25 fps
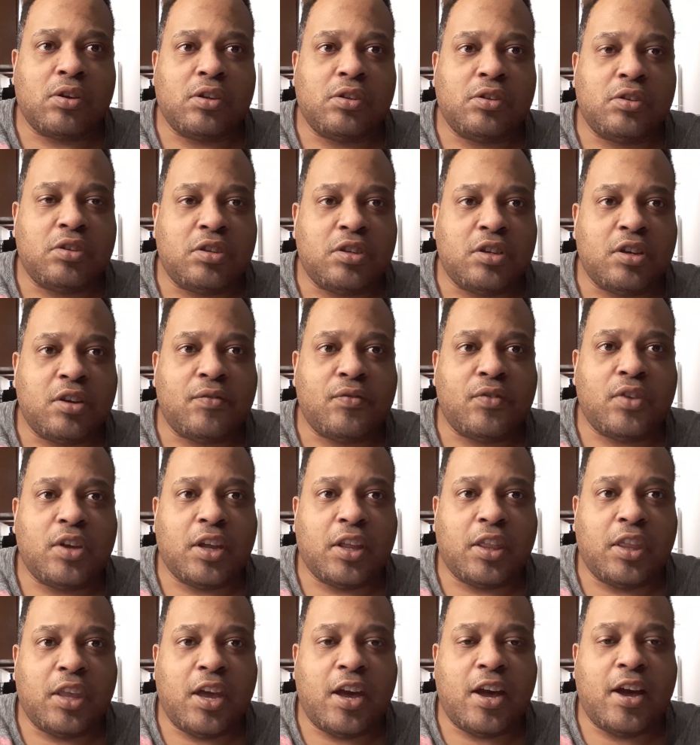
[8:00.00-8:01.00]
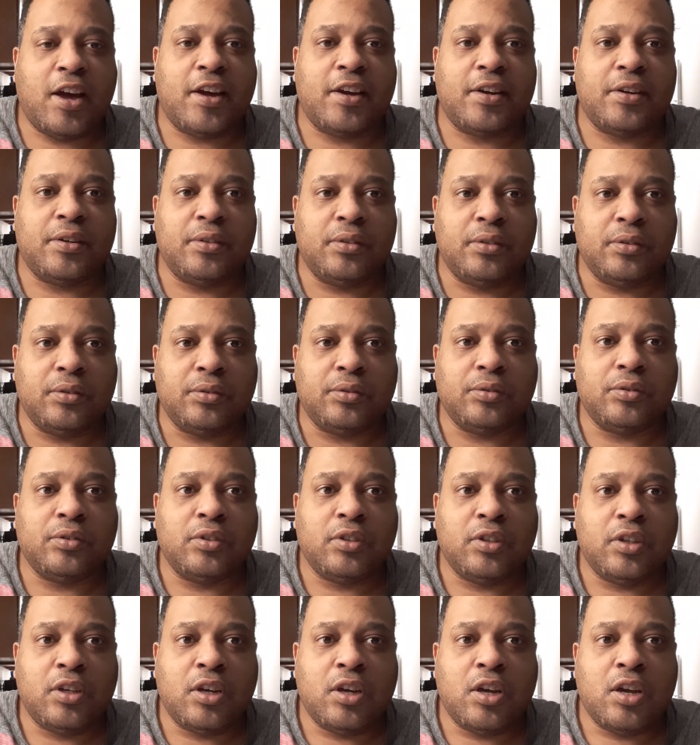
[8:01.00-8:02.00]
and stuff like that.
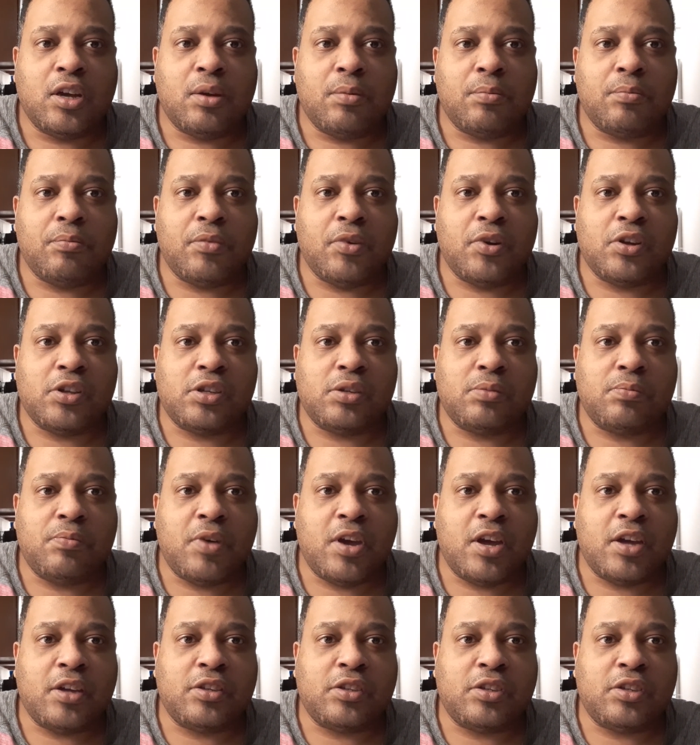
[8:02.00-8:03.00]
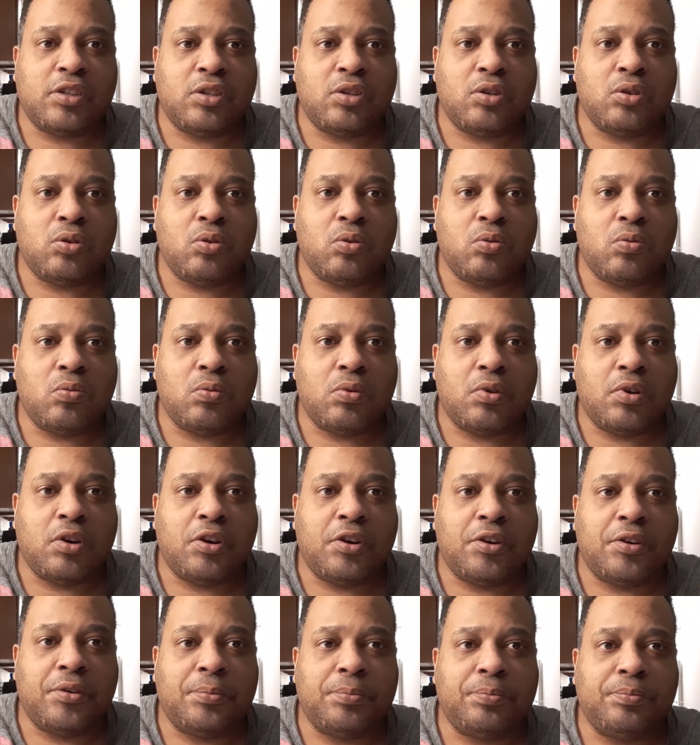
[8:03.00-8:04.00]
But it's best
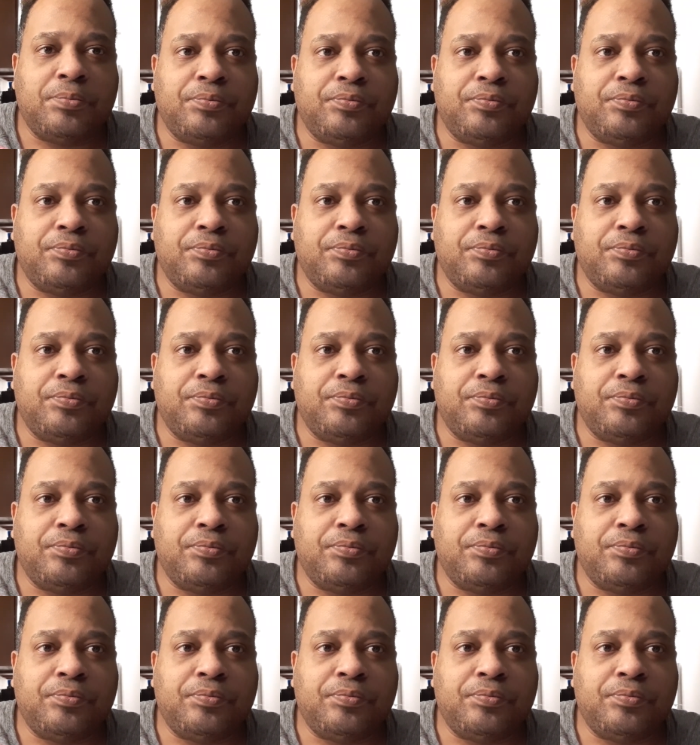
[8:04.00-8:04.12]
to